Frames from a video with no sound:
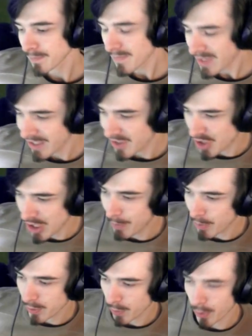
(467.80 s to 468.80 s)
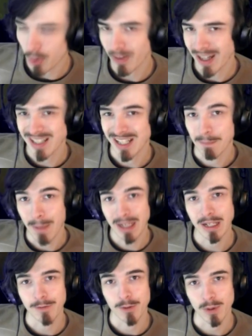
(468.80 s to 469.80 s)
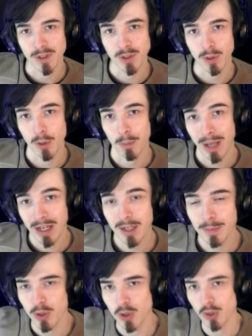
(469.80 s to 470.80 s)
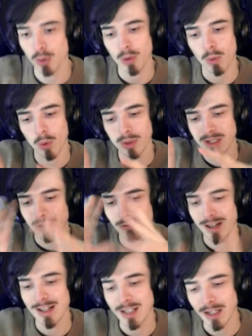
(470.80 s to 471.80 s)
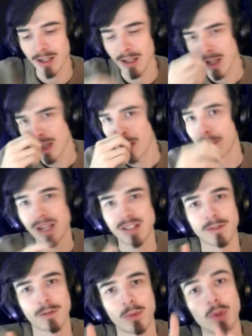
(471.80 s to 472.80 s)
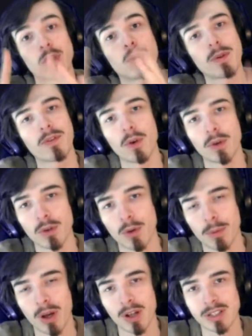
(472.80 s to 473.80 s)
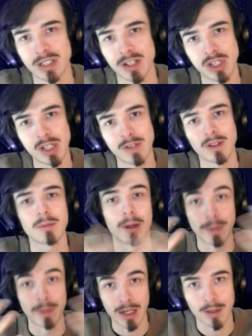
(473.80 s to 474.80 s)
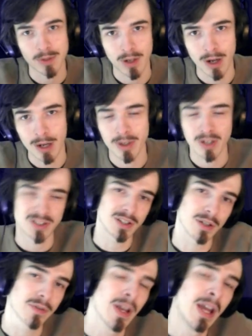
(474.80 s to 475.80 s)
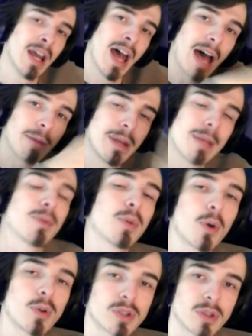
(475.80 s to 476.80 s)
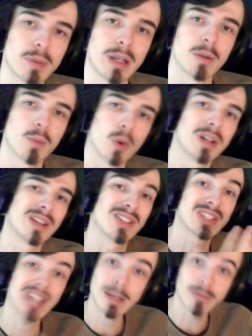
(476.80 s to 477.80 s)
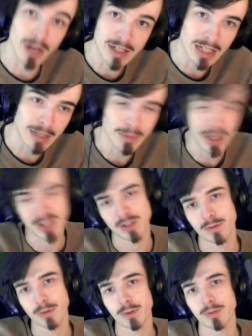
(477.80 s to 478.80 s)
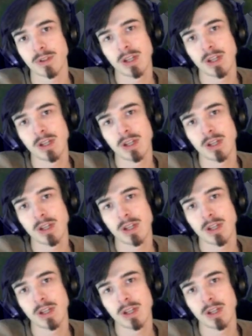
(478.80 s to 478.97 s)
It cheapened what your rating meant if you're a solo player, because you were awarded a rating based off of what you thought you were personally achieving by being able to climb by yourself, and people were also being awarded the same rating based off of